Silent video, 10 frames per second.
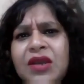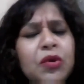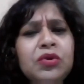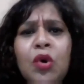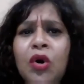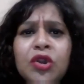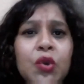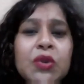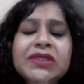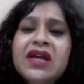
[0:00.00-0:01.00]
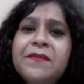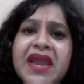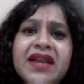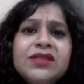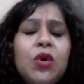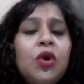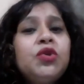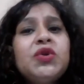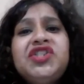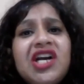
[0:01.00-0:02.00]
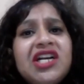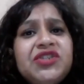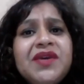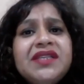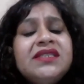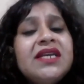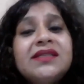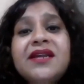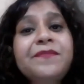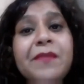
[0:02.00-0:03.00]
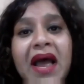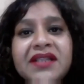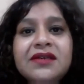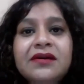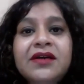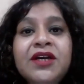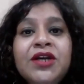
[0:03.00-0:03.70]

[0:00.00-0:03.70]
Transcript: all those comments, all those judgments doesn't matter.